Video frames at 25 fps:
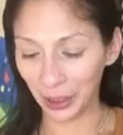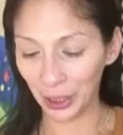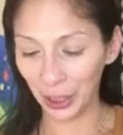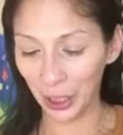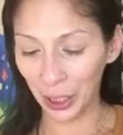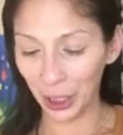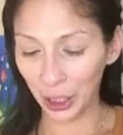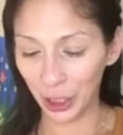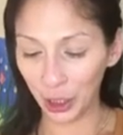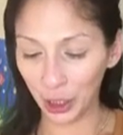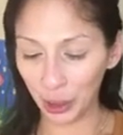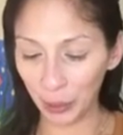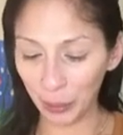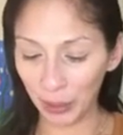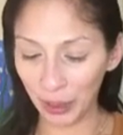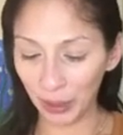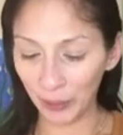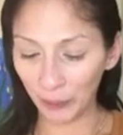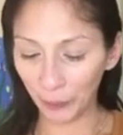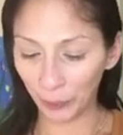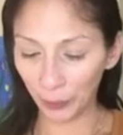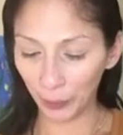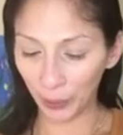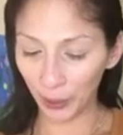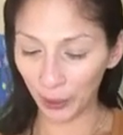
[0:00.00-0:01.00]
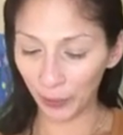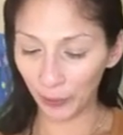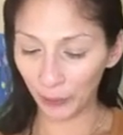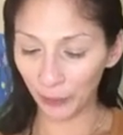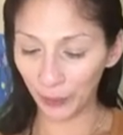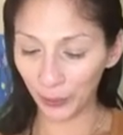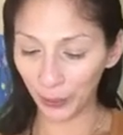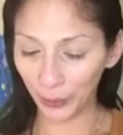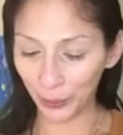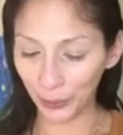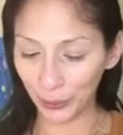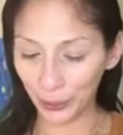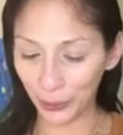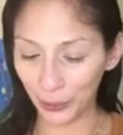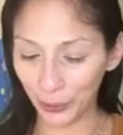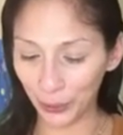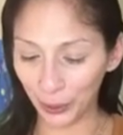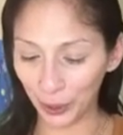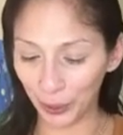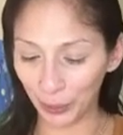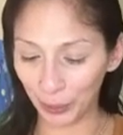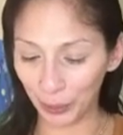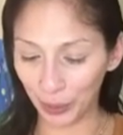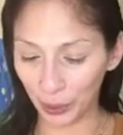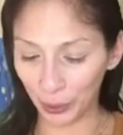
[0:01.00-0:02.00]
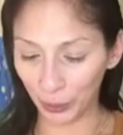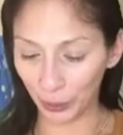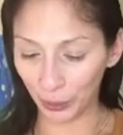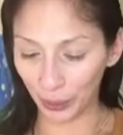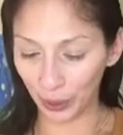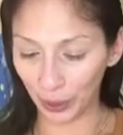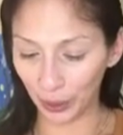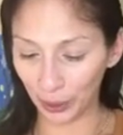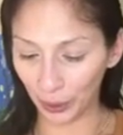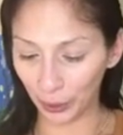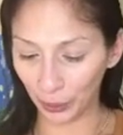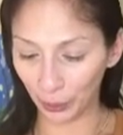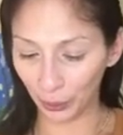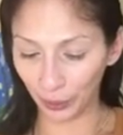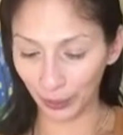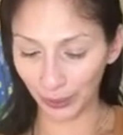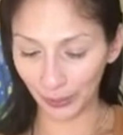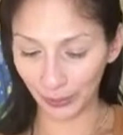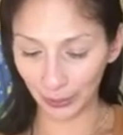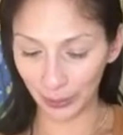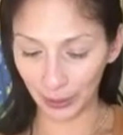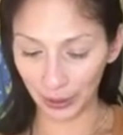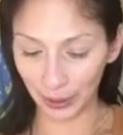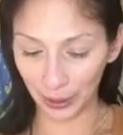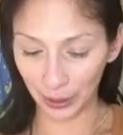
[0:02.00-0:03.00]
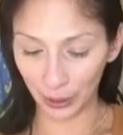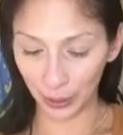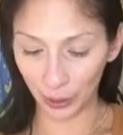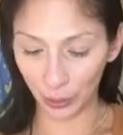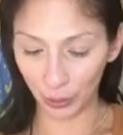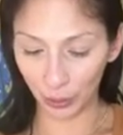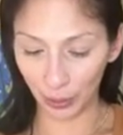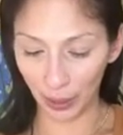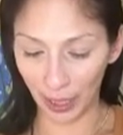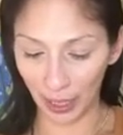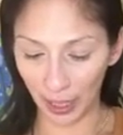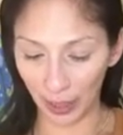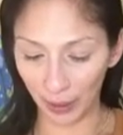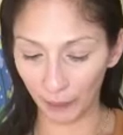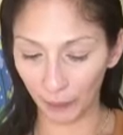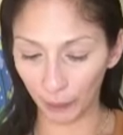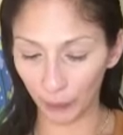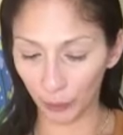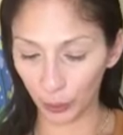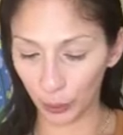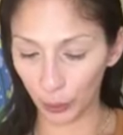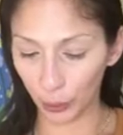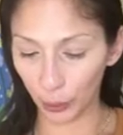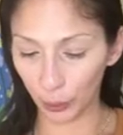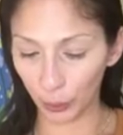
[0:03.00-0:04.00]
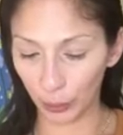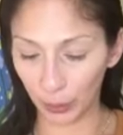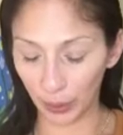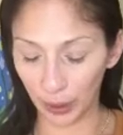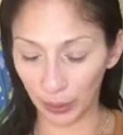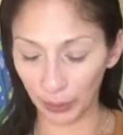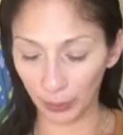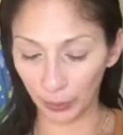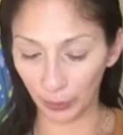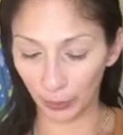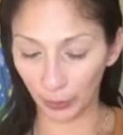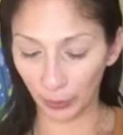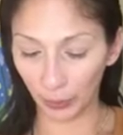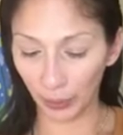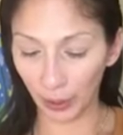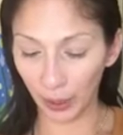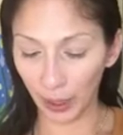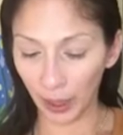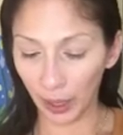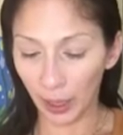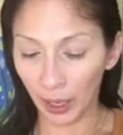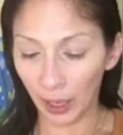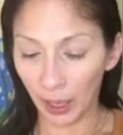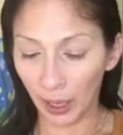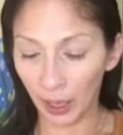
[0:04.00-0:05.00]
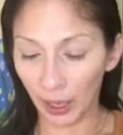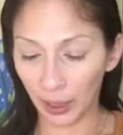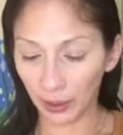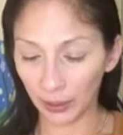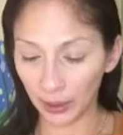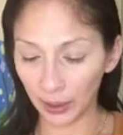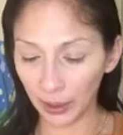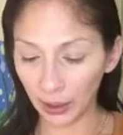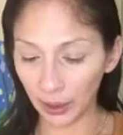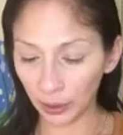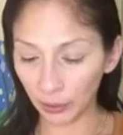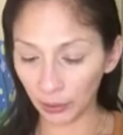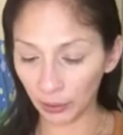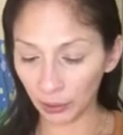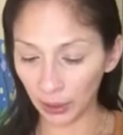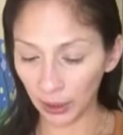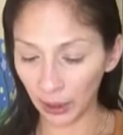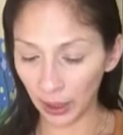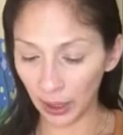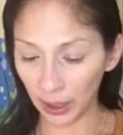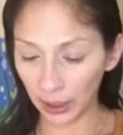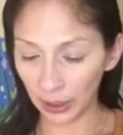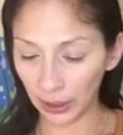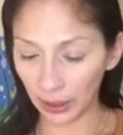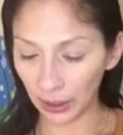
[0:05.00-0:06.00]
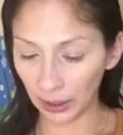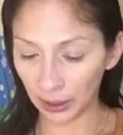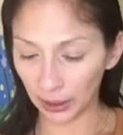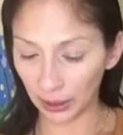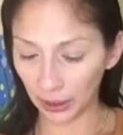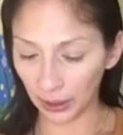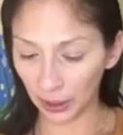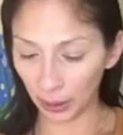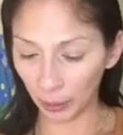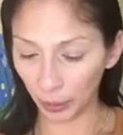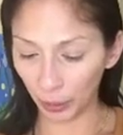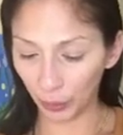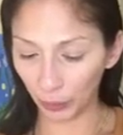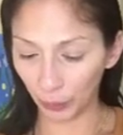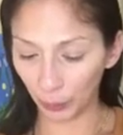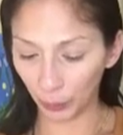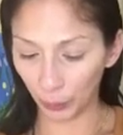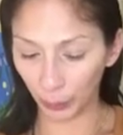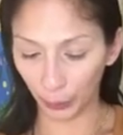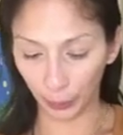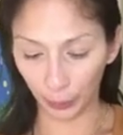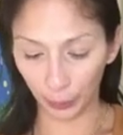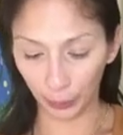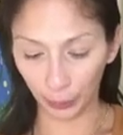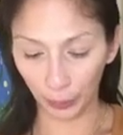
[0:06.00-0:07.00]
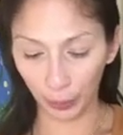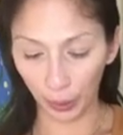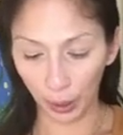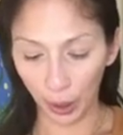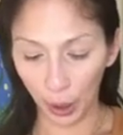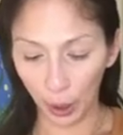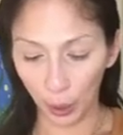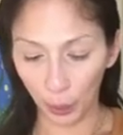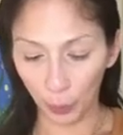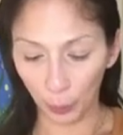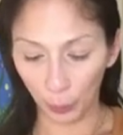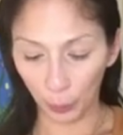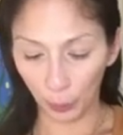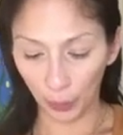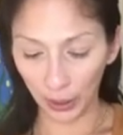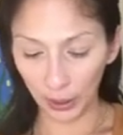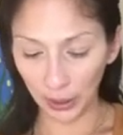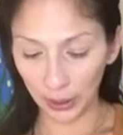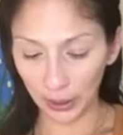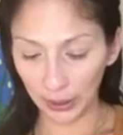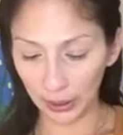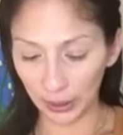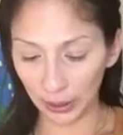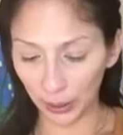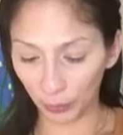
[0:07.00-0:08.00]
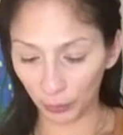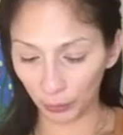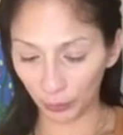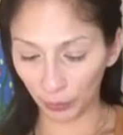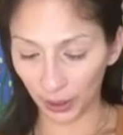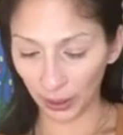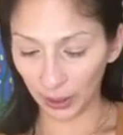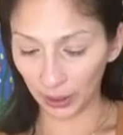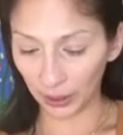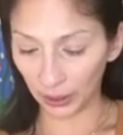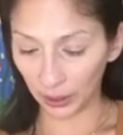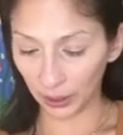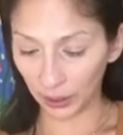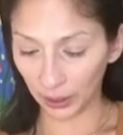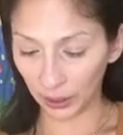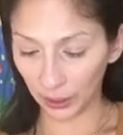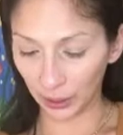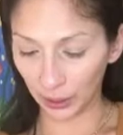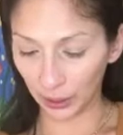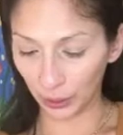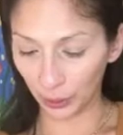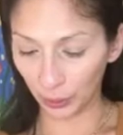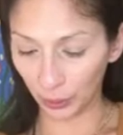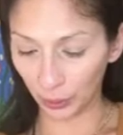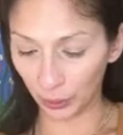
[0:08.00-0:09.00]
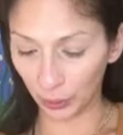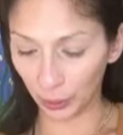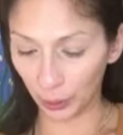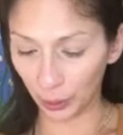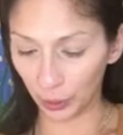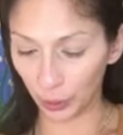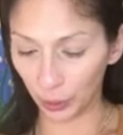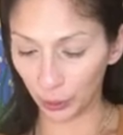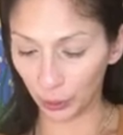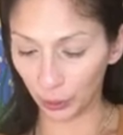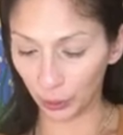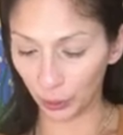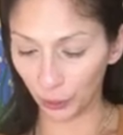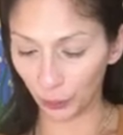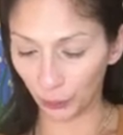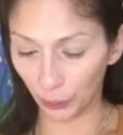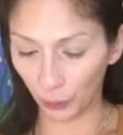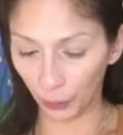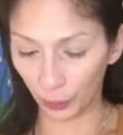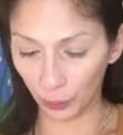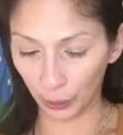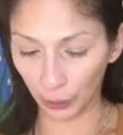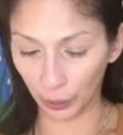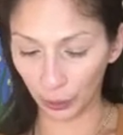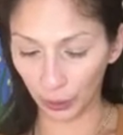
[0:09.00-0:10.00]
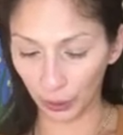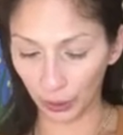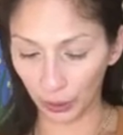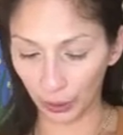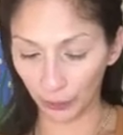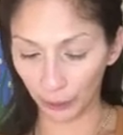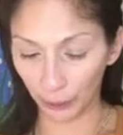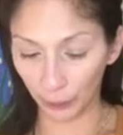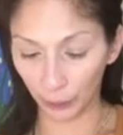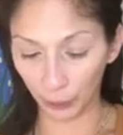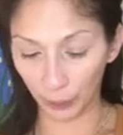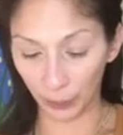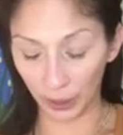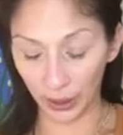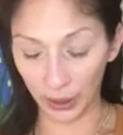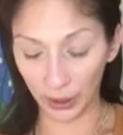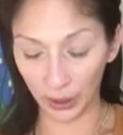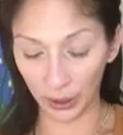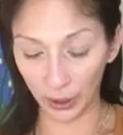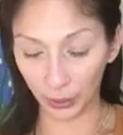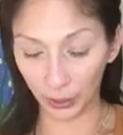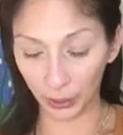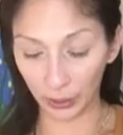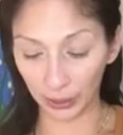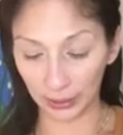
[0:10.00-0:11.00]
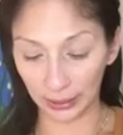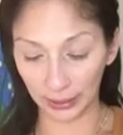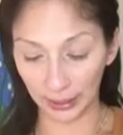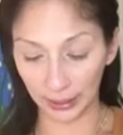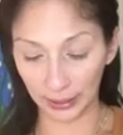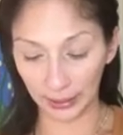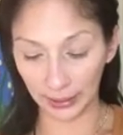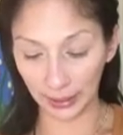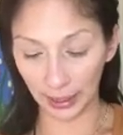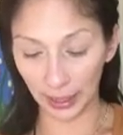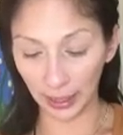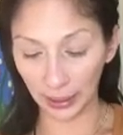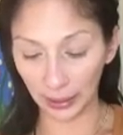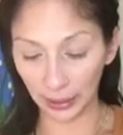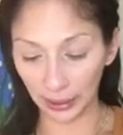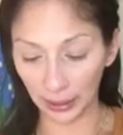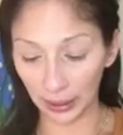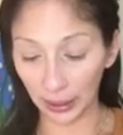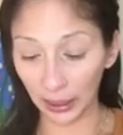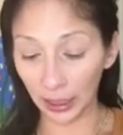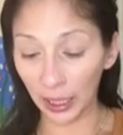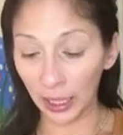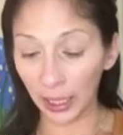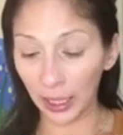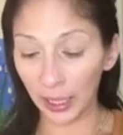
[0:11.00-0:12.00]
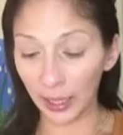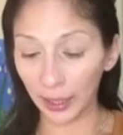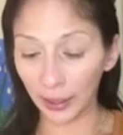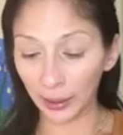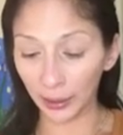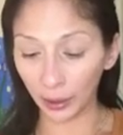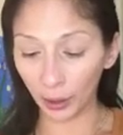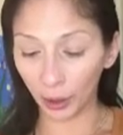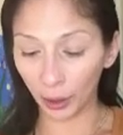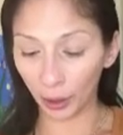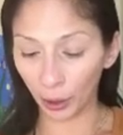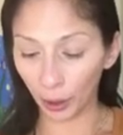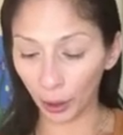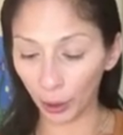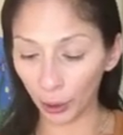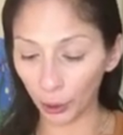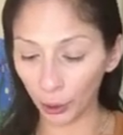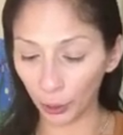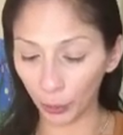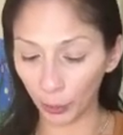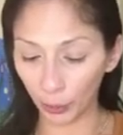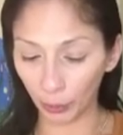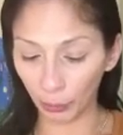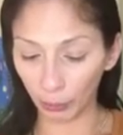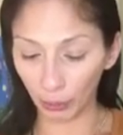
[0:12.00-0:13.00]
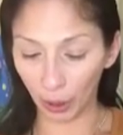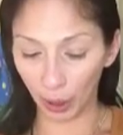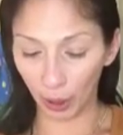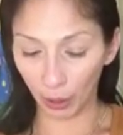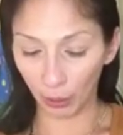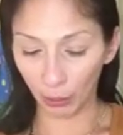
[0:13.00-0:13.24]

You may feel torn between the loyalties you have for two people, and this creates a dilemma for you. What is the right thing to do? Should you divulge the information or stay silent? In your heart, you will know.